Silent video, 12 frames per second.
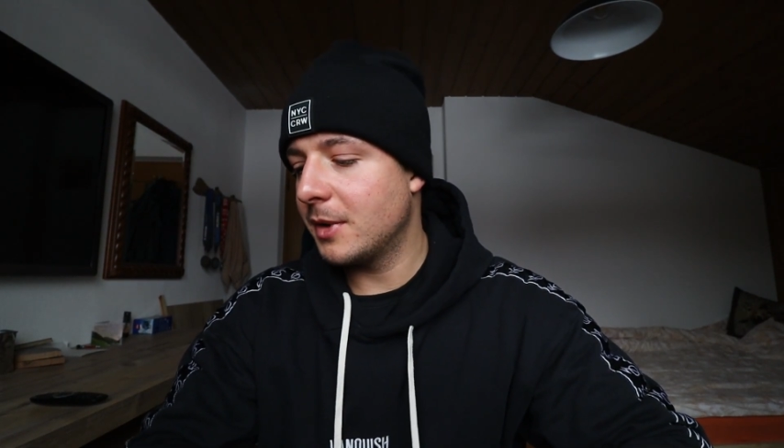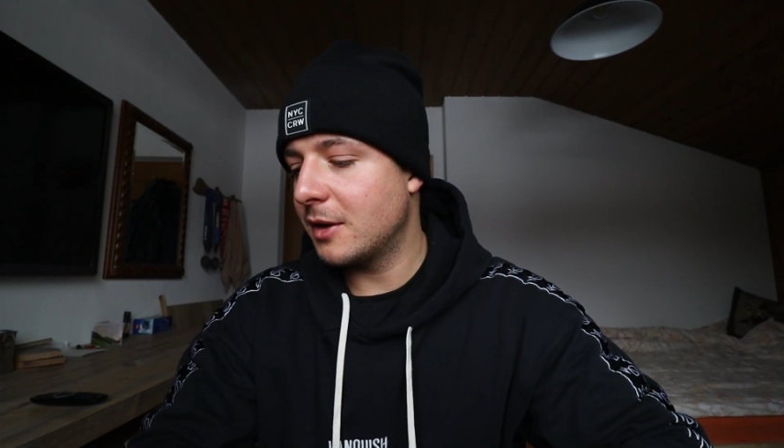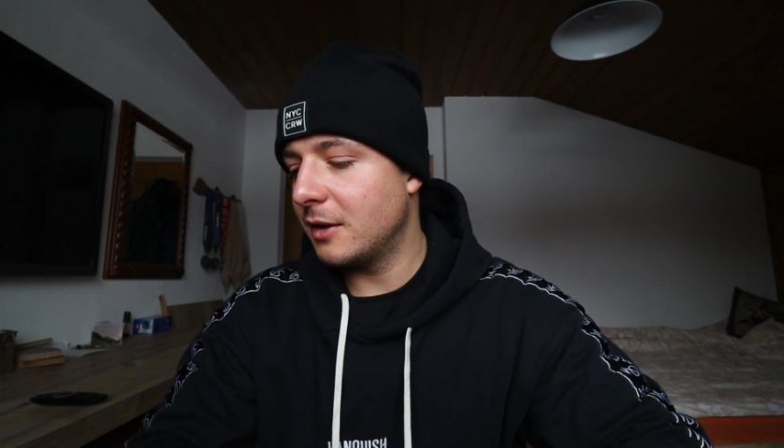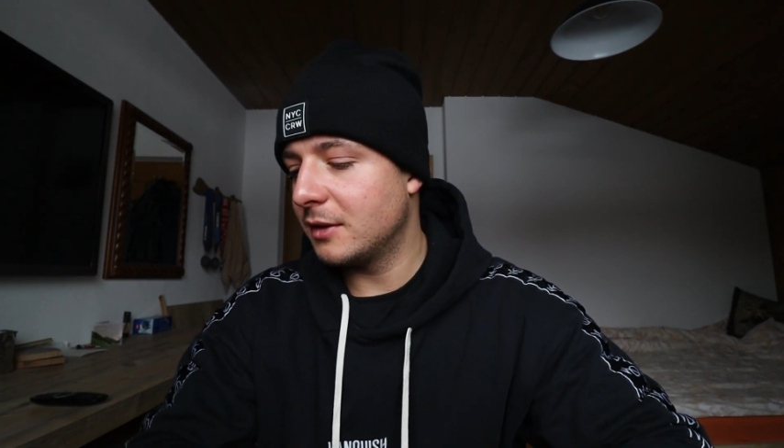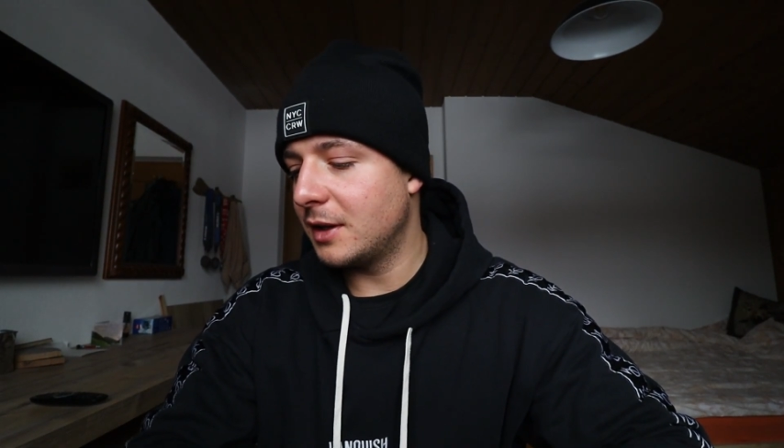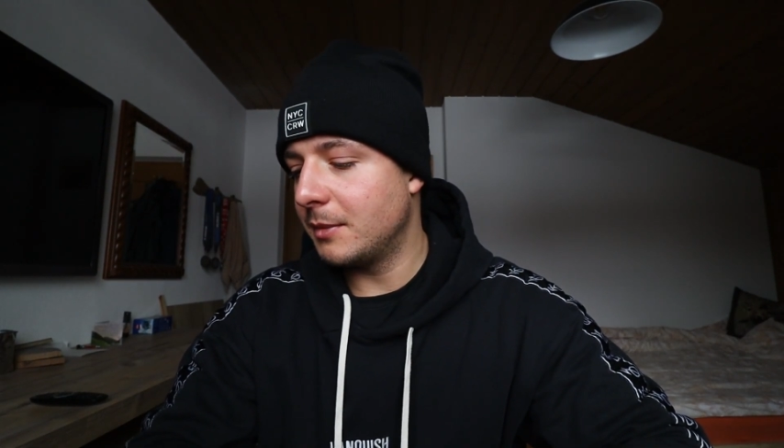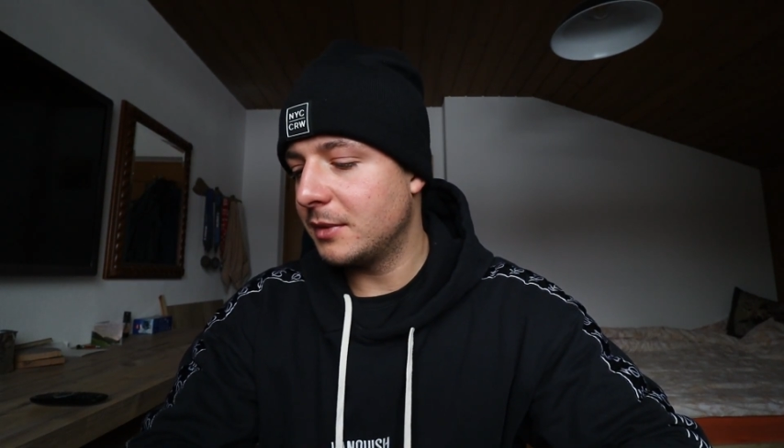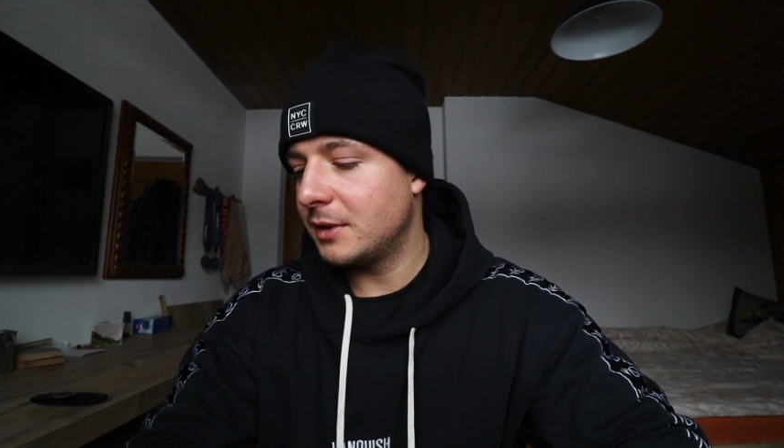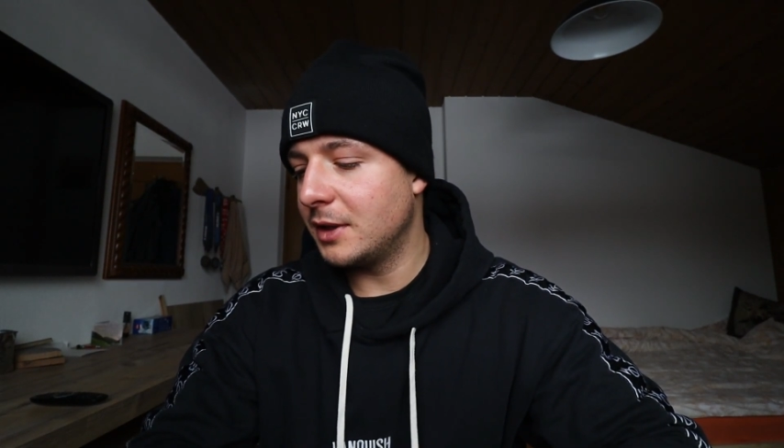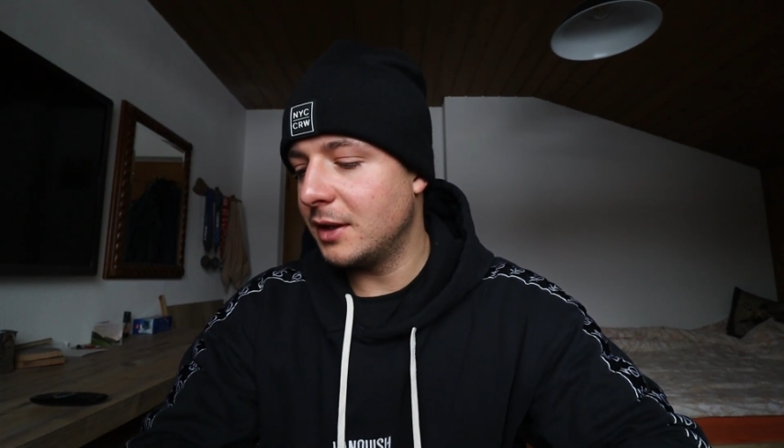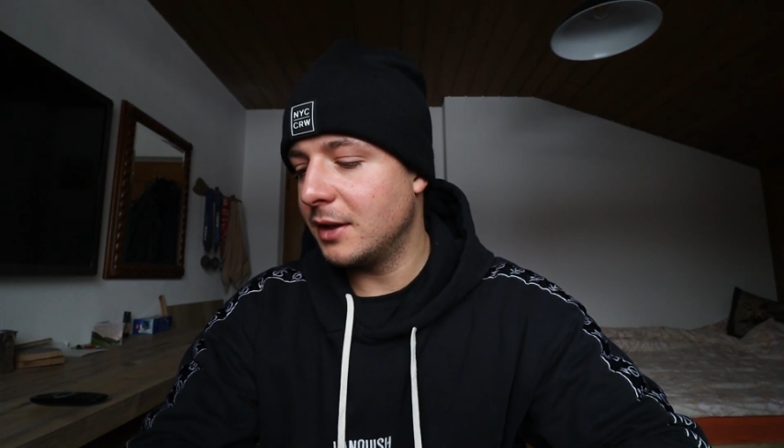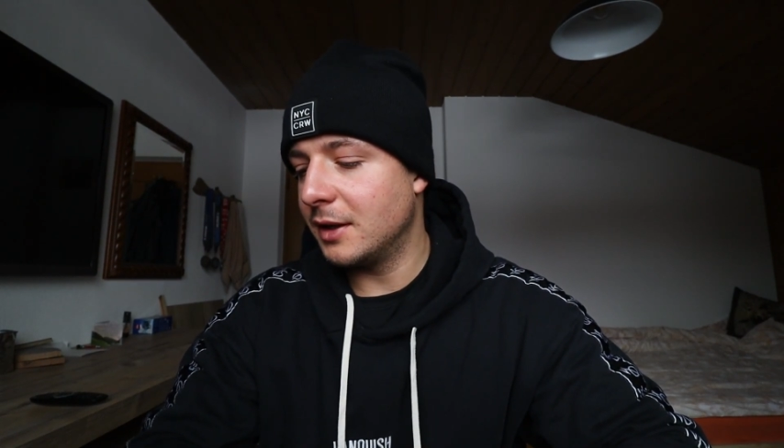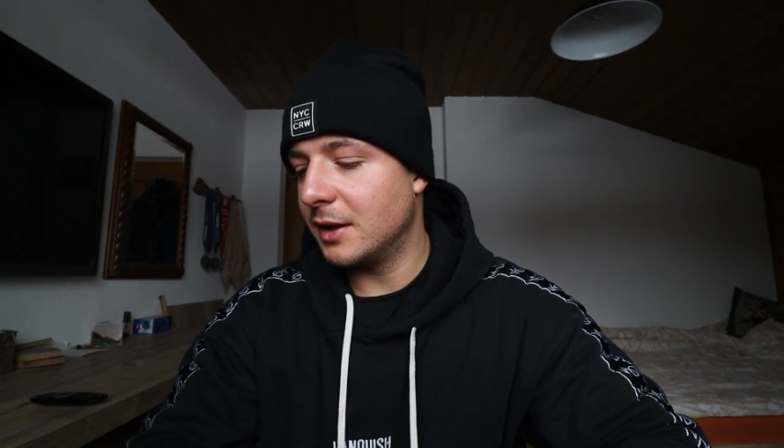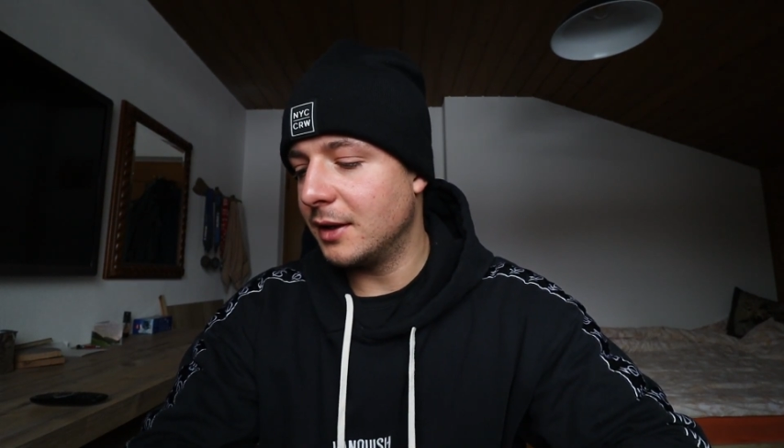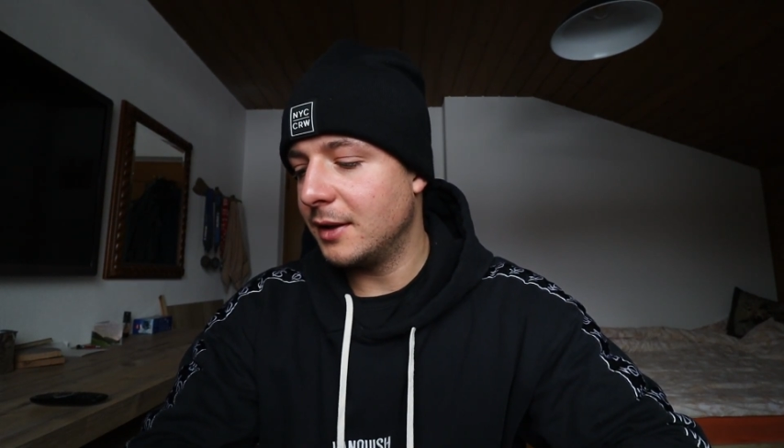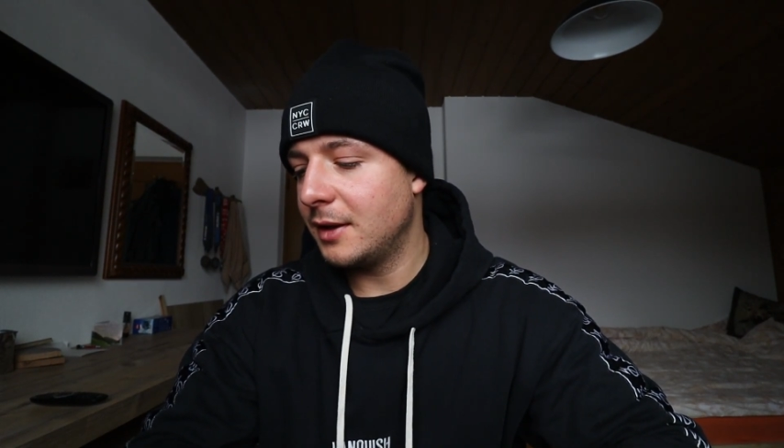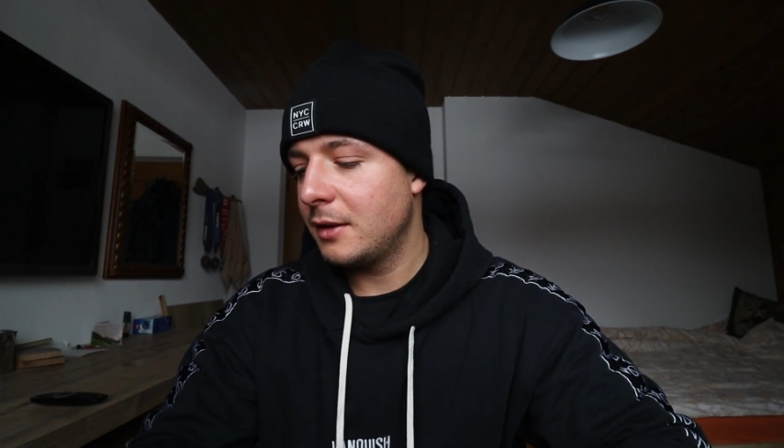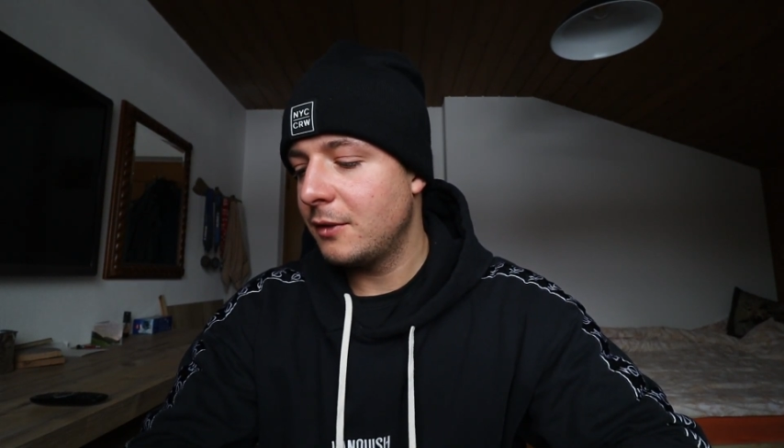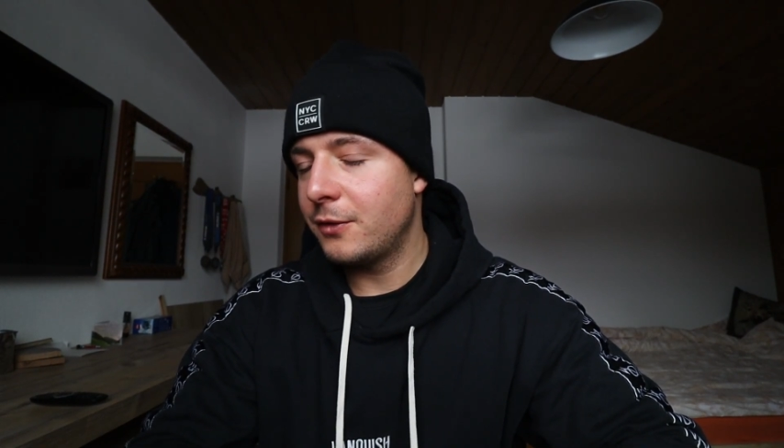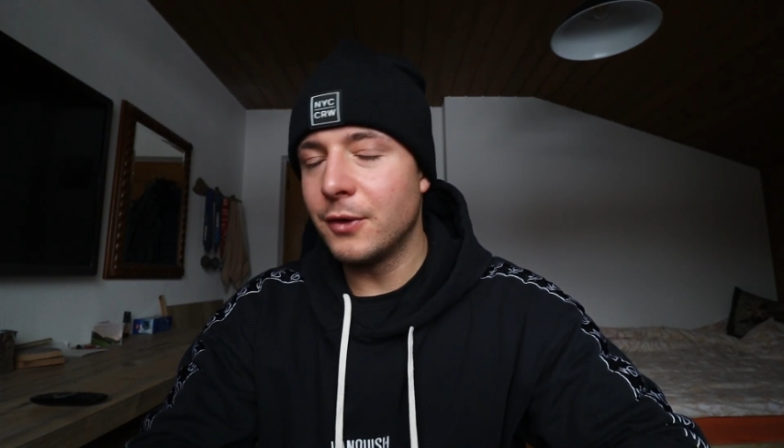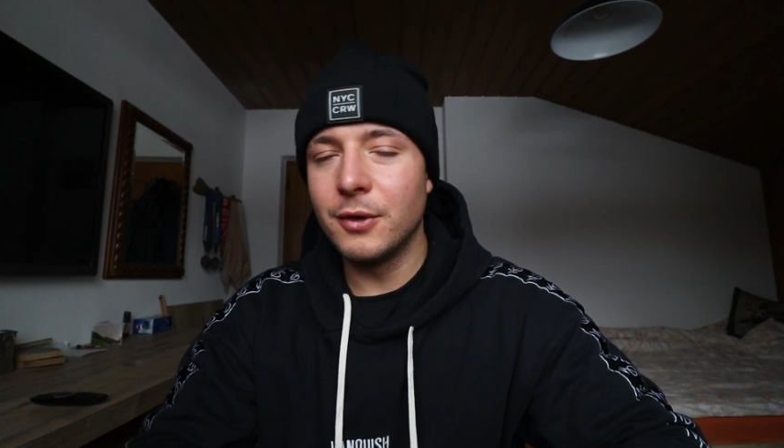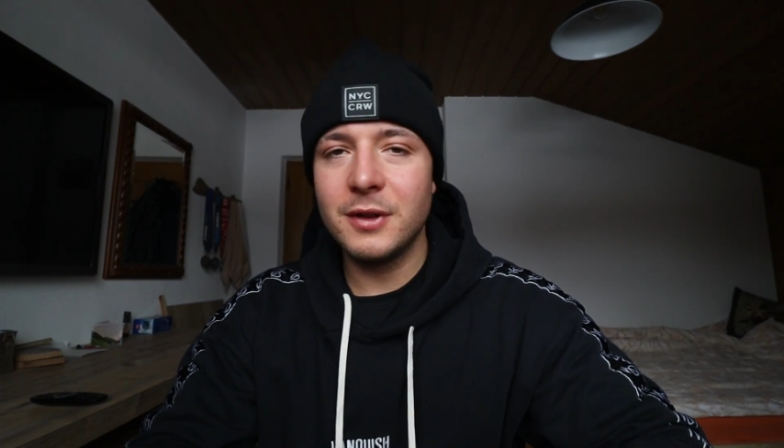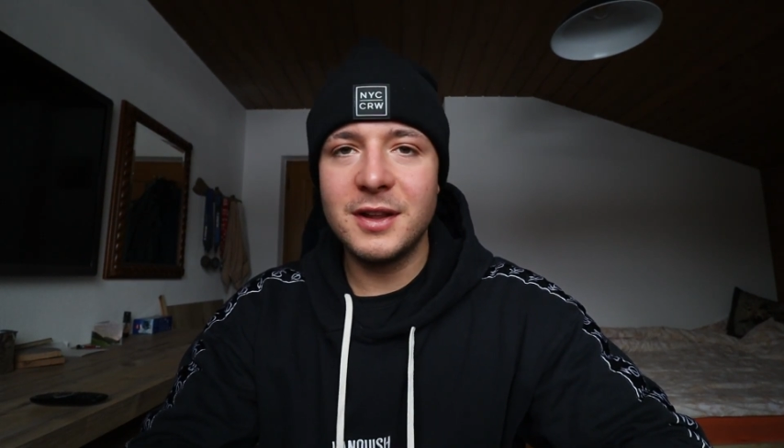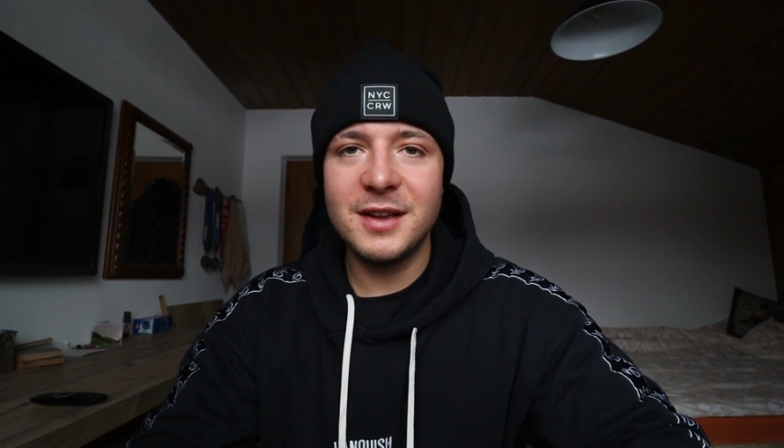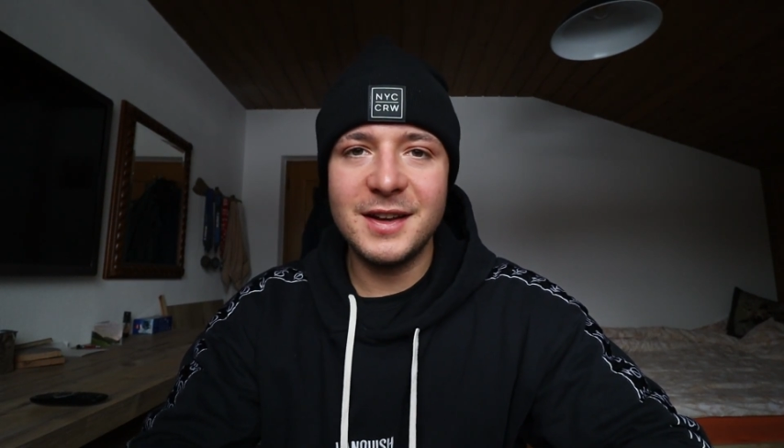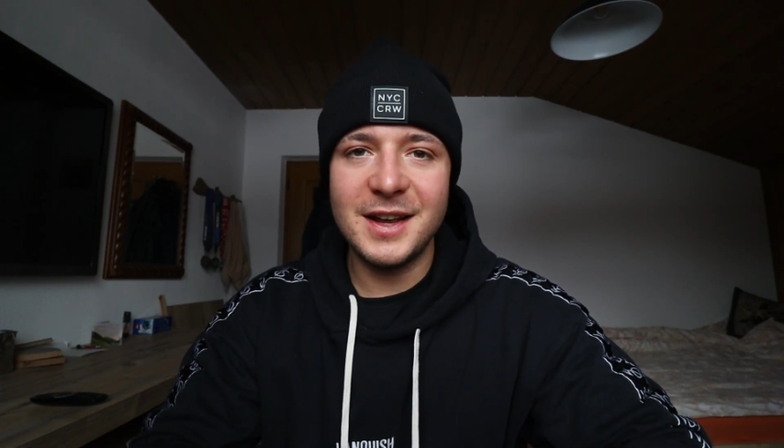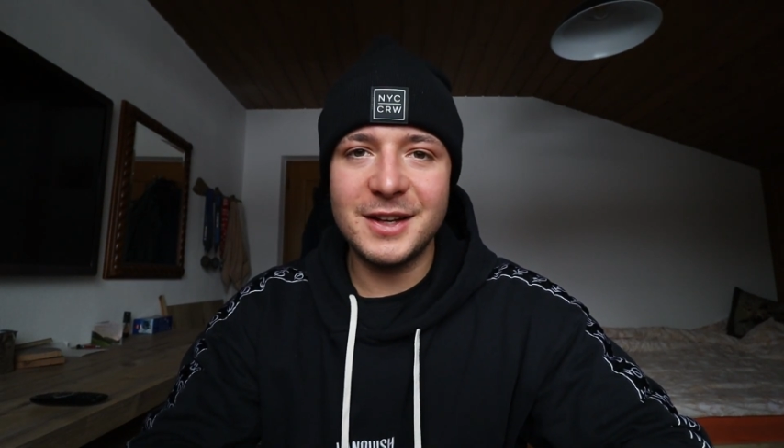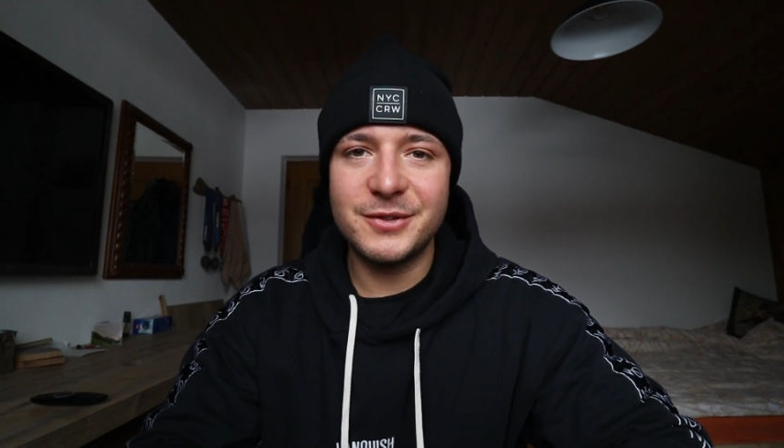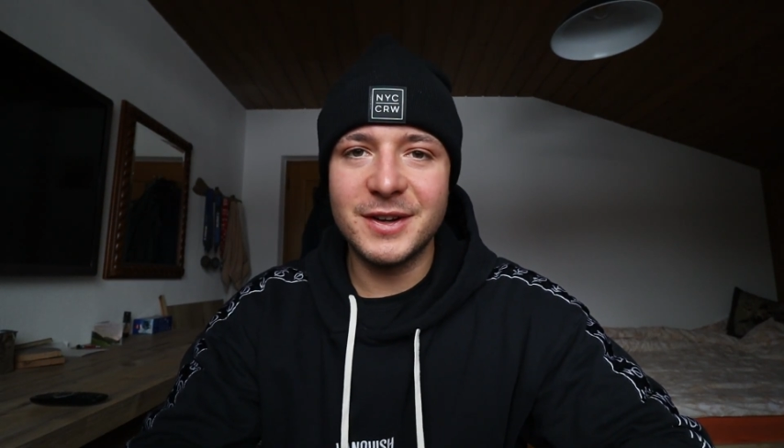because I'm still a fool in that